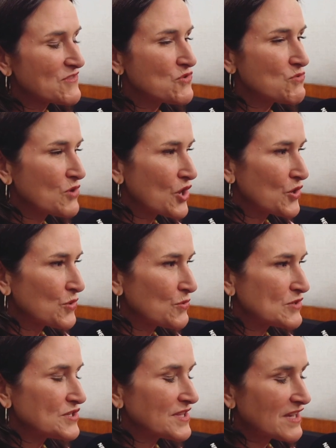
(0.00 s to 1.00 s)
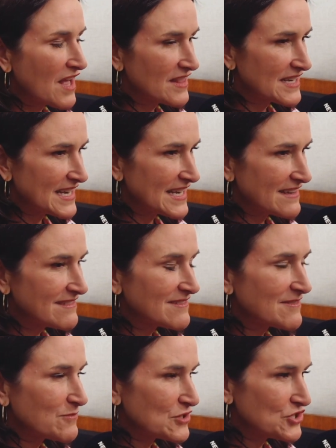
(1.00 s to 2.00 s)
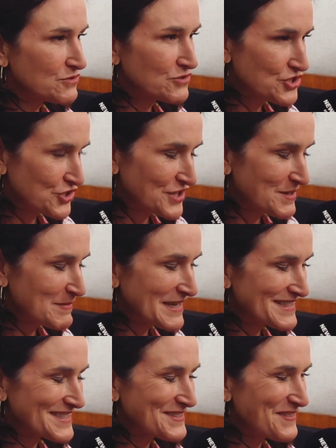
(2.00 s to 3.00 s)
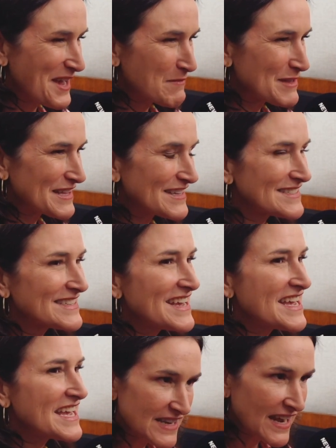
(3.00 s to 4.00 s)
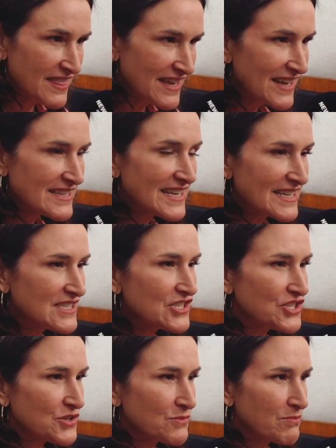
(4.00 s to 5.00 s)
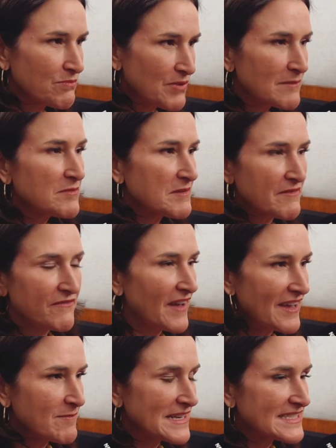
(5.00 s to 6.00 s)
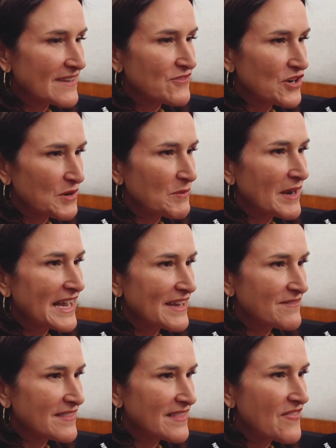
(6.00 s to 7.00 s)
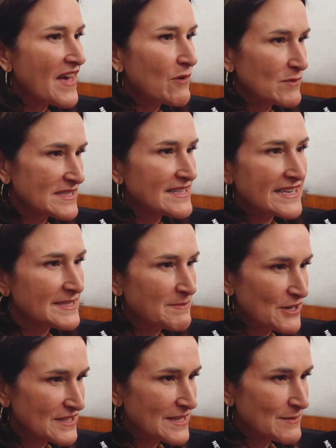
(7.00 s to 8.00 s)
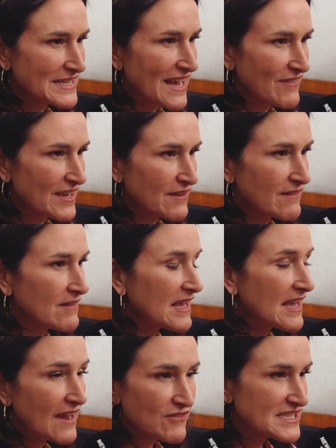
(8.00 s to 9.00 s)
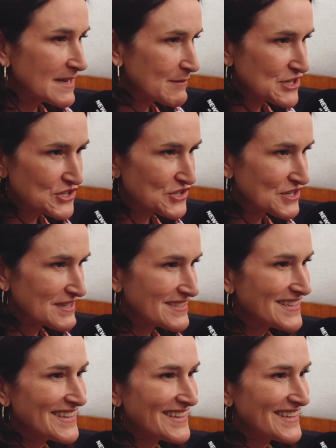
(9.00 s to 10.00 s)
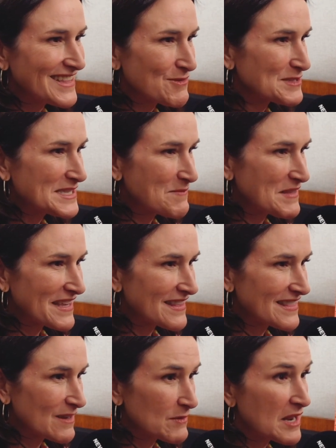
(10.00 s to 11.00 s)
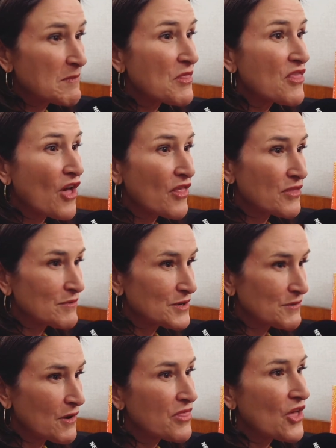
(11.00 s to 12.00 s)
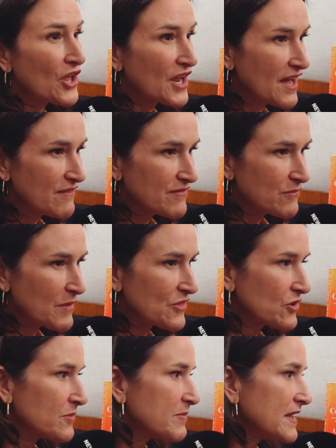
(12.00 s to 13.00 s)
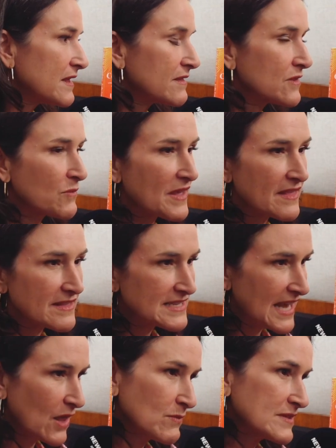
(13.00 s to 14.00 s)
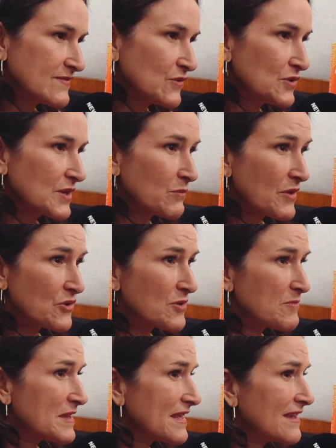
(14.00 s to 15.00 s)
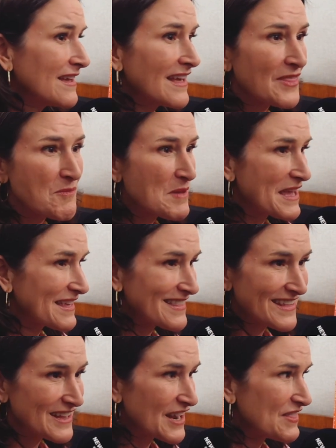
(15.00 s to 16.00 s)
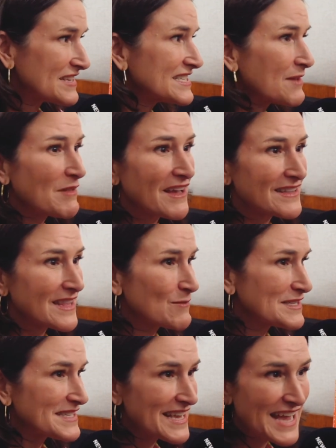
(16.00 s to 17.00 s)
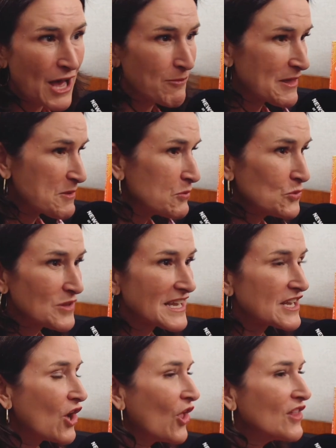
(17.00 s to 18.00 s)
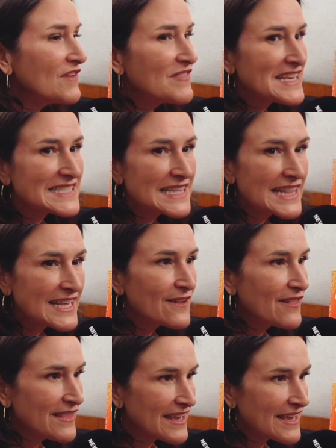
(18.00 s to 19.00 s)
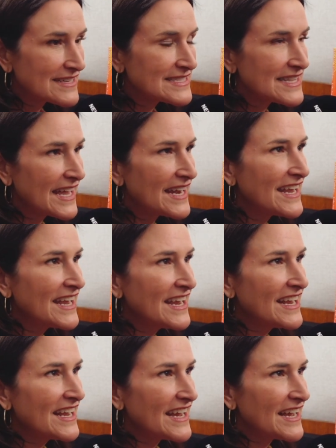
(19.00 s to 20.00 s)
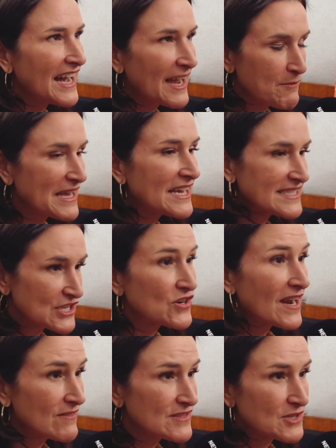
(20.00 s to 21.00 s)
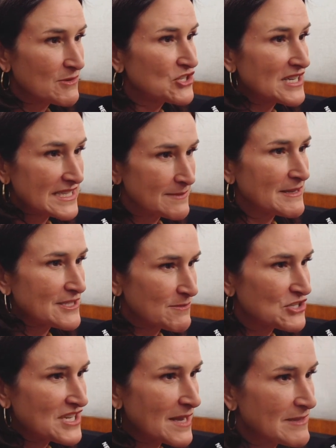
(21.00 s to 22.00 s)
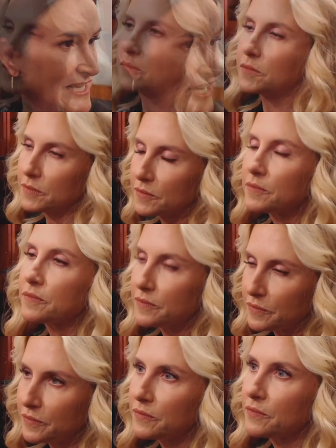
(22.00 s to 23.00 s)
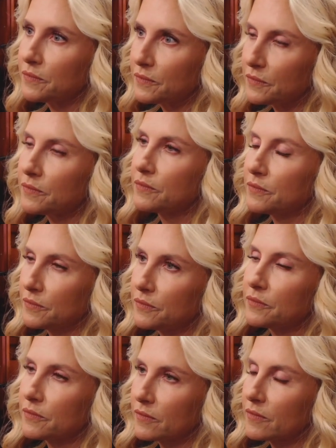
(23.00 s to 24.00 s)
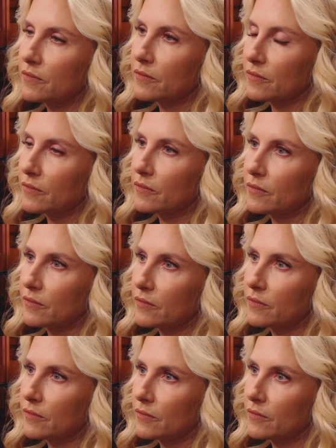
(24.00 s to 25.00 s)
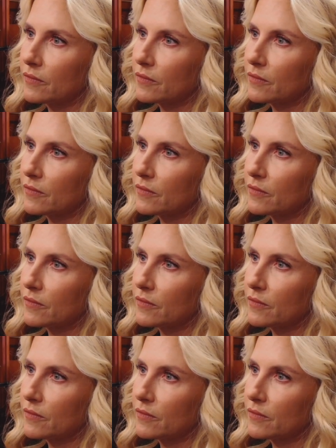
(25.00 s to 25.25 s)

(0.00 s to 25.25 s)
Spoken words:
if you go to the Colony, which you should because it's fabulous, I think I texted you probably 5 minutes after I arrived that was the experience I was having. Every time I turned, there was something that had been thought through or thought of, whether it be the way that the towel was folded, whether it be the pink and the sunblock that was out by the pool. Like all of these little things that because I travel so much and I spend so much time in hotels, I really do notice. And I do love